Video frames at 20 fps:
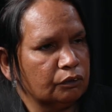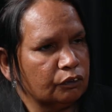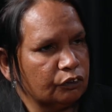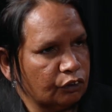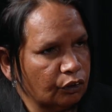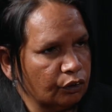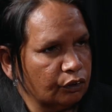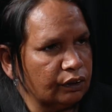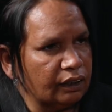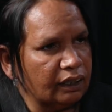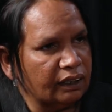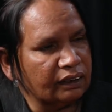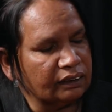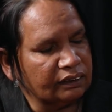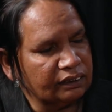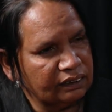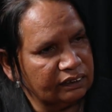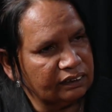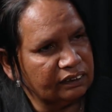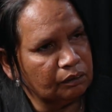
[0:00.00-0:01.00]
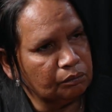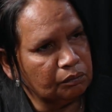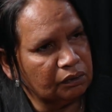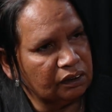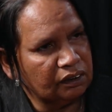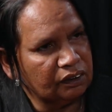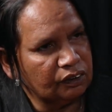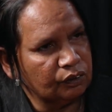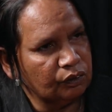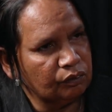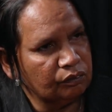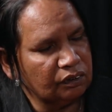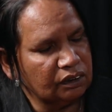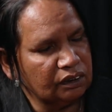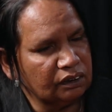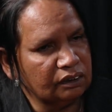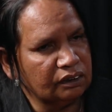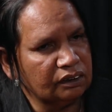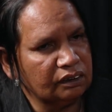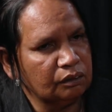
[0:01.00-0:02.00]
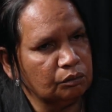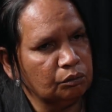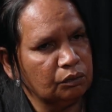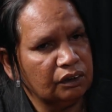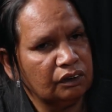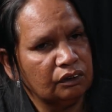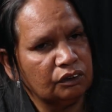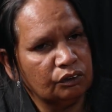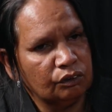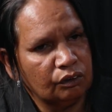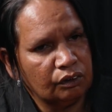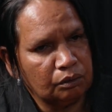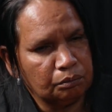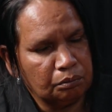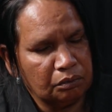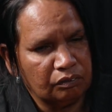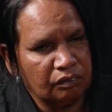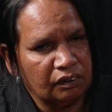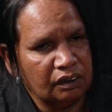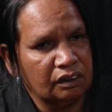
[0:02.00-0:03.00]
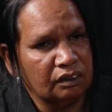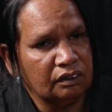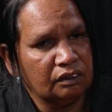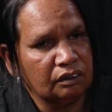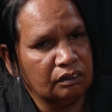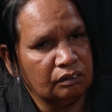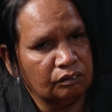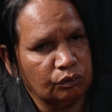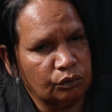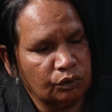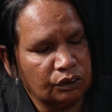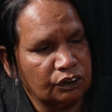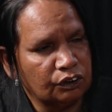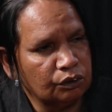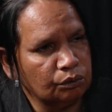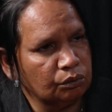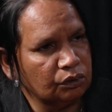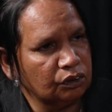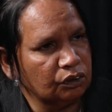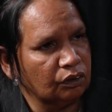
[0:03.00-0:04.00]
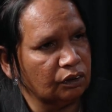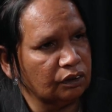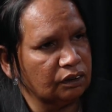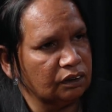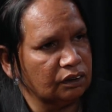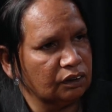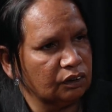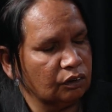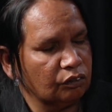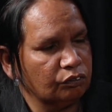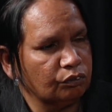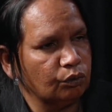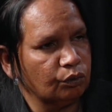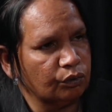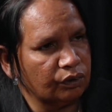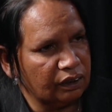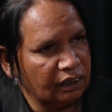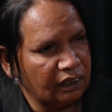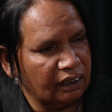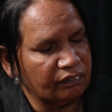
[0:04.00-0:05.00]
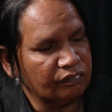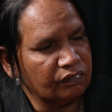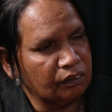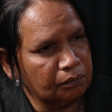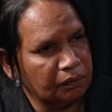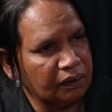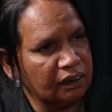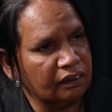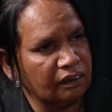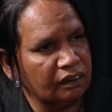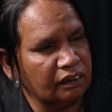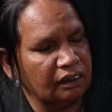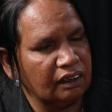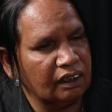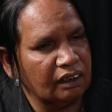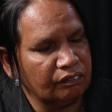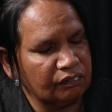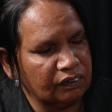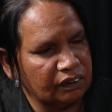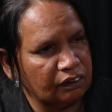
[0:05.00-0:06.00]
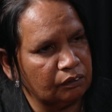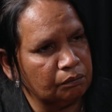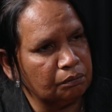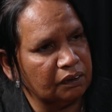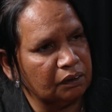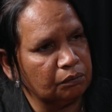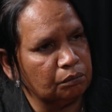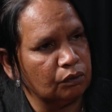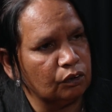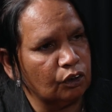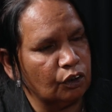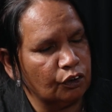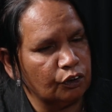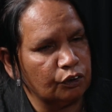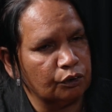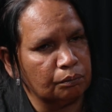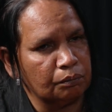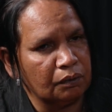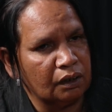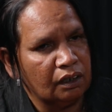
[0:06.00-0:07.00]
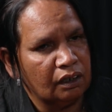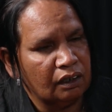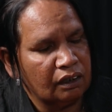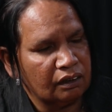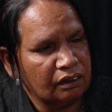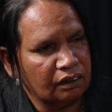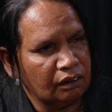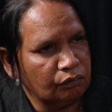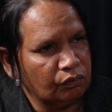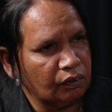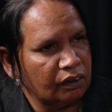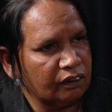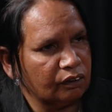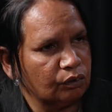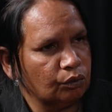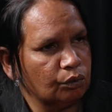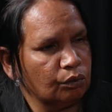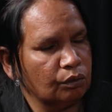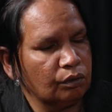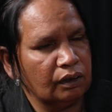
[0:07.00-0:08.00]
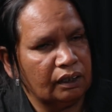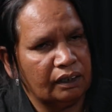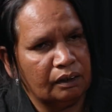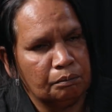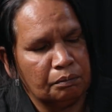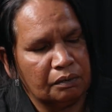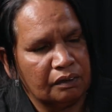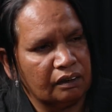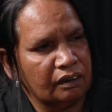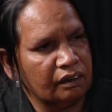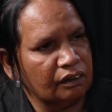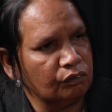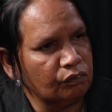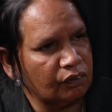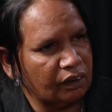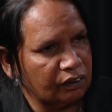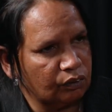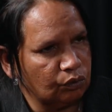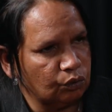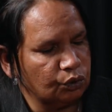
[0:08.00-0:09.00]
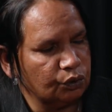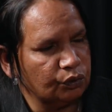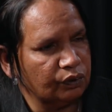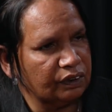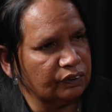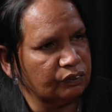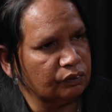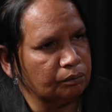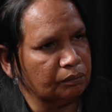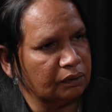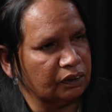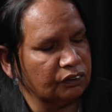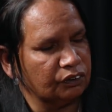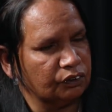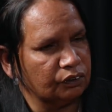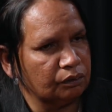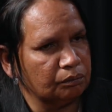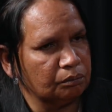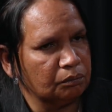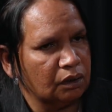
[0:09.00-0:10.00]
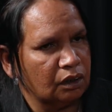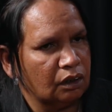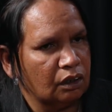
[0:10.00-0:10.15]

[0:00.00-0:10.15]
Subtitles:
don't access some of these services. And when you're trying to prevent and avoid suicides and so forth, you have to be there. You have to give people hope, that radical empathy, the radical transformation.